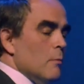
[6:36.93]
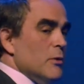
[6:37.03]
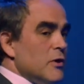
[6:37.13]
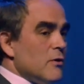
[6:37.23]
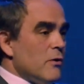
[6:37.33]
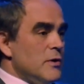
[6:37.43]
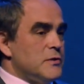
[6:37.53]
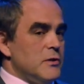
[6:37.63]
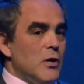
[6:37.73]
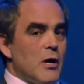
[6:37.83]
But the other
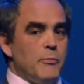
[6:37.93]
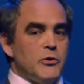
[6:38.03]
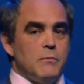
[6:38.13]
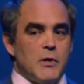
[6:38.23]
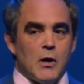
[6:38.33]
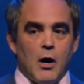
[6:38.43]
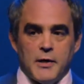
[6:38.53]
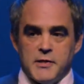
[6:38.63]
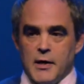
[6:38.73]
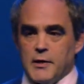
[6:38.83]
is you got to put them in
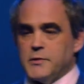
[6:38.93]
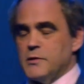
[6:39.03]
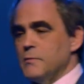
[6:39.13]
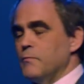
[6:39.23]
context.